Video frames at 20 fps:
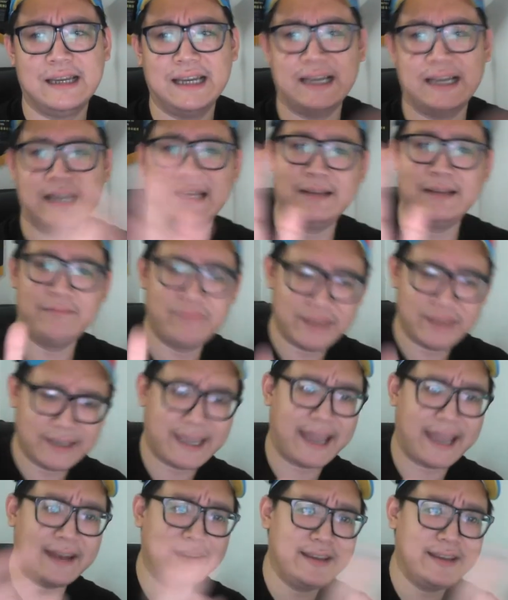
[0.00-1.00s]
The
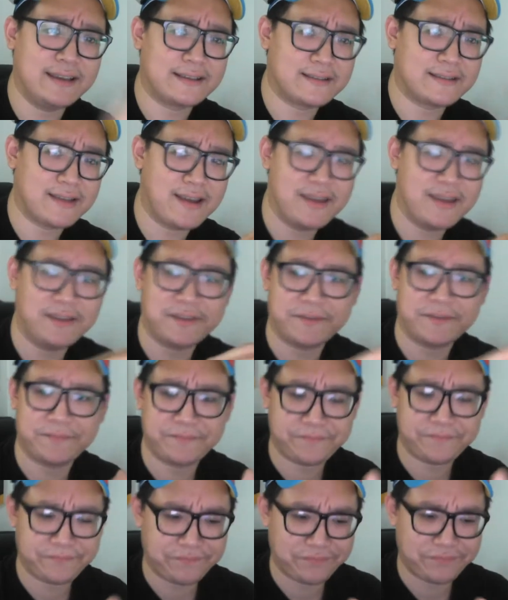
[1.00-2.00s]
candy aside,
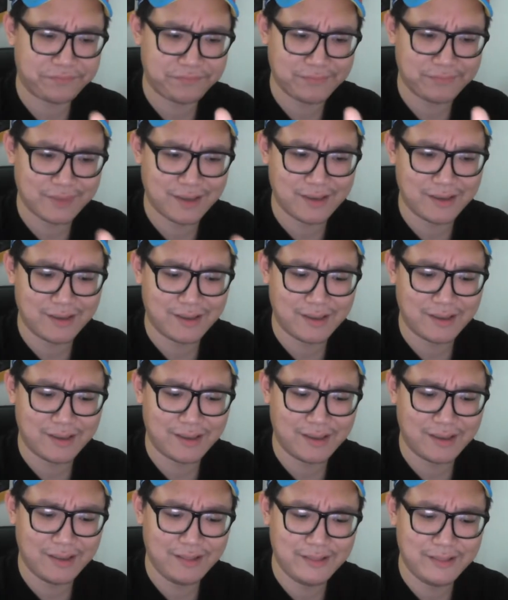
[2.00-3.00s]

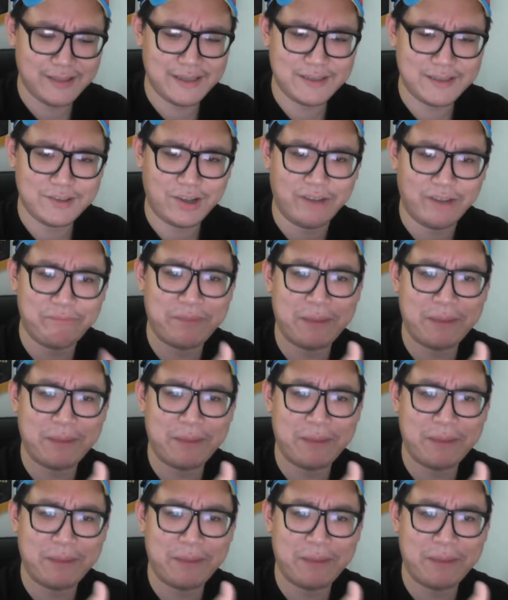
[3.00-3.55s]
the sort of